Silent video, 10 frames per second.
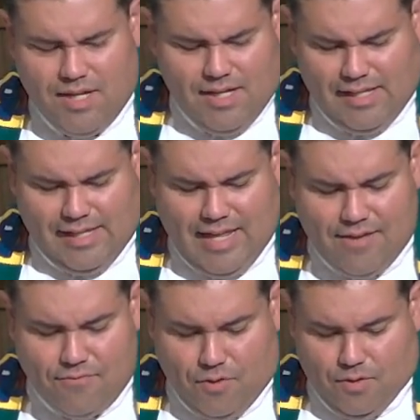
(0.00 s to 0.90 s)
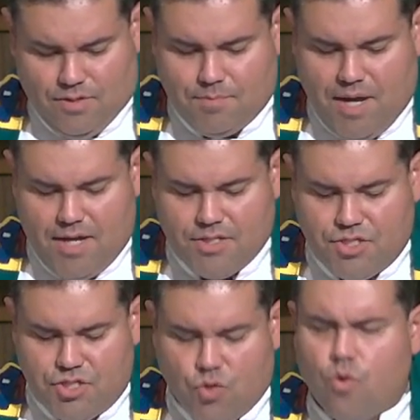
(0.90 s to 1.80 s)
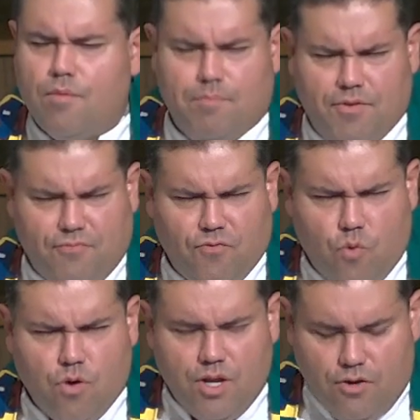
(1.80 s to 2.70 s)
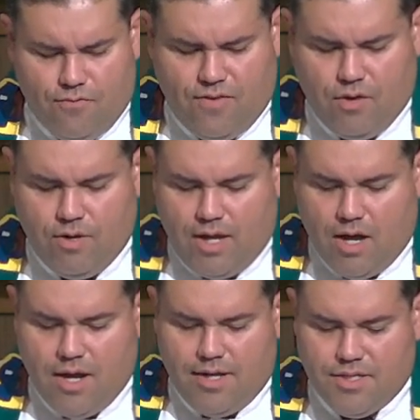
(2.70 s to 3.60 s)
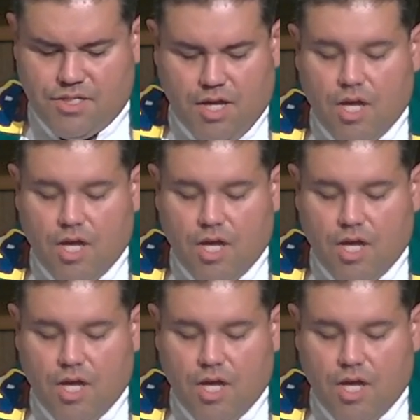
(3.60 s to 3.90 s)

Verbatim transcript: leveled by a storm before your very eyes